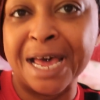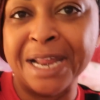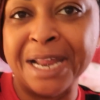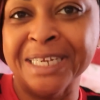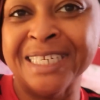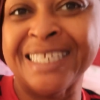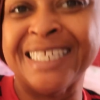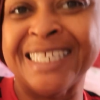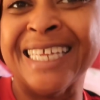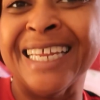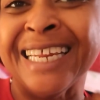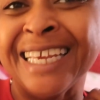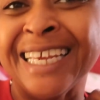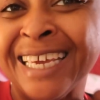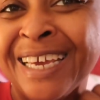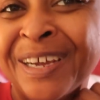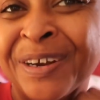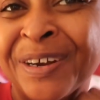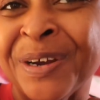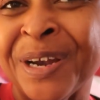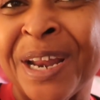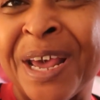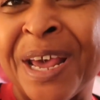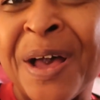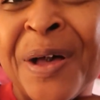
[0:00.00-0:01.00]
kind of sitting
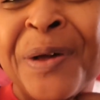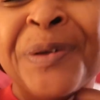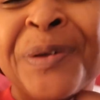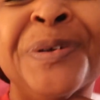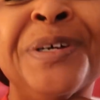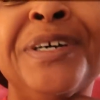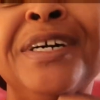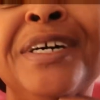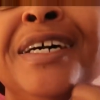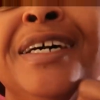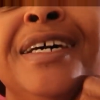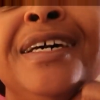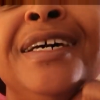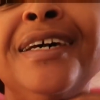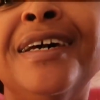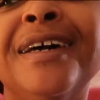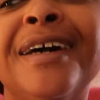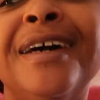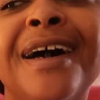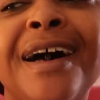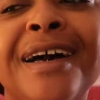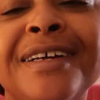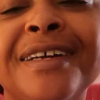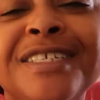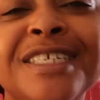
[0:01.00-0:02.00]
here now.
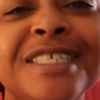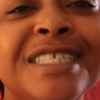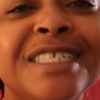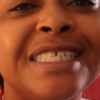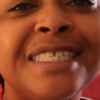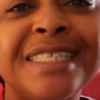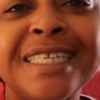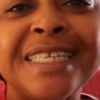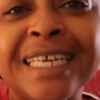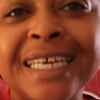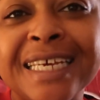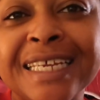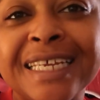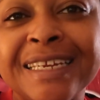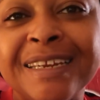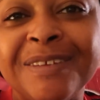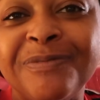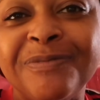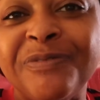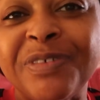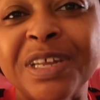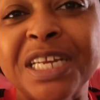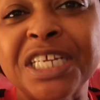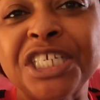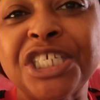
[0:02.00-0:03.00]
I just
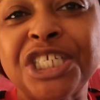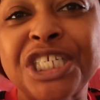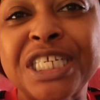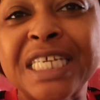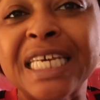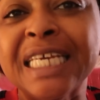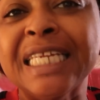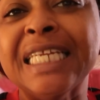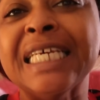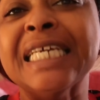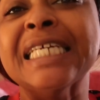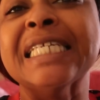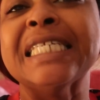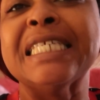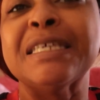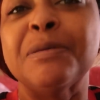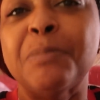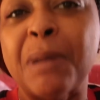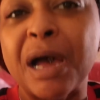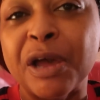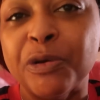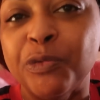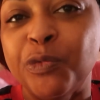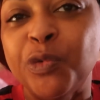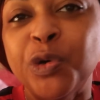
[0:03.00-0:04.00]
tend, finished tending to
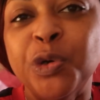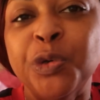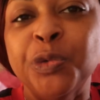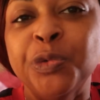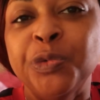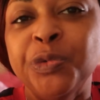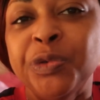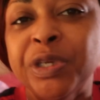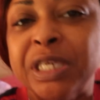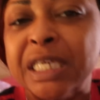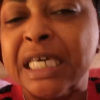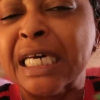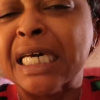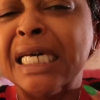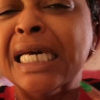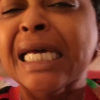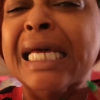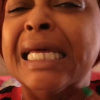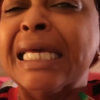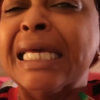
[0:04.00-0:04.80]
my wound.